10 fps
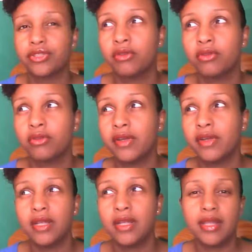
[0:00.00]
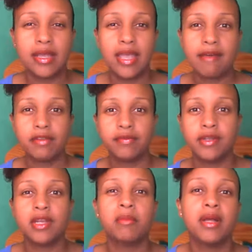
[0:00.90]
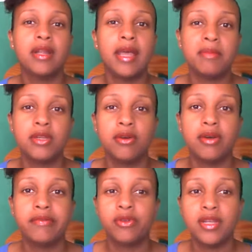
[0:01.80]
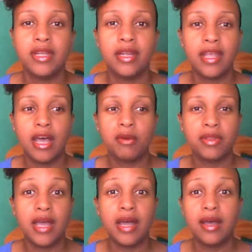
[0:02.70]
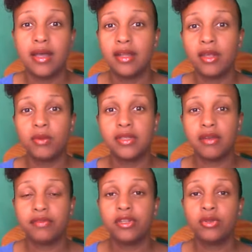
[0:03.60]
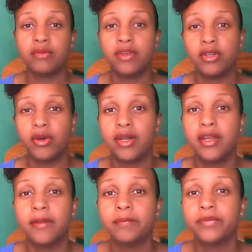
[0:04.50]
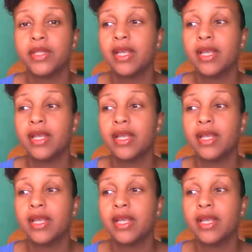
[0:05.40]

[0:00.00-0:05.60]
I don't know if I did it in that Canva video, but let me know if you need any help with that, and I will definitely do a video on it.